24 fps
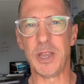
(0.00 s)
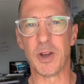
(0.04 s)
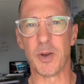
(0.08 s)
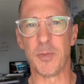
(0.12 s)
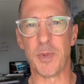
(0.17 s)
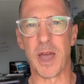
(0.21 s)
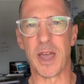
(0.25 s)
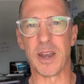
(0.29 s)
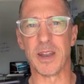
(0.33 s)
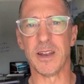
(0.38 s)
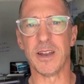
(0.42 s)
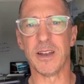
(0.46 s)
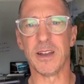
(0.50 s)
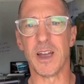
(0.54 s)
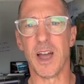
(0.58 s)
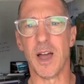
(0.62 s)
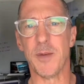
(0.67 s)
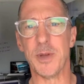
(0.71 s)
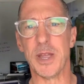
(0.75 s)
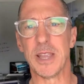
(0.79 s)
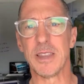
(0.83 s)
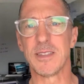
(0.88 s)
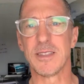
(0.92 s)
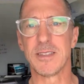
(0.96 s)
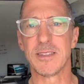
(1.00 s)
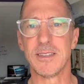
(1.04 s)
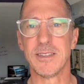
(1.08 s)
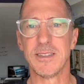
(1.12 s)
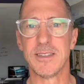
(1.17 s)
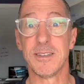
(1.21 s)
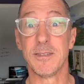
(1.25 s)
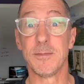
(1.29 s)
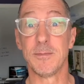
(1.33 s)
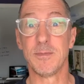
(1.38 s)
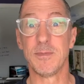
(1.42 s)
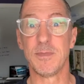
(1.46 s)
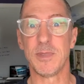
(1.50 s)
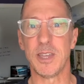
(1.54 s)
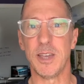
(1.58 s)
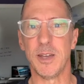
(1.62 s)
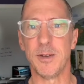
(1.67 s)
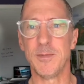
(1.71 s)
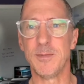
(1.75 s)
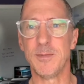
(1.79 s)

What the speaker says: about it in comments. See ya.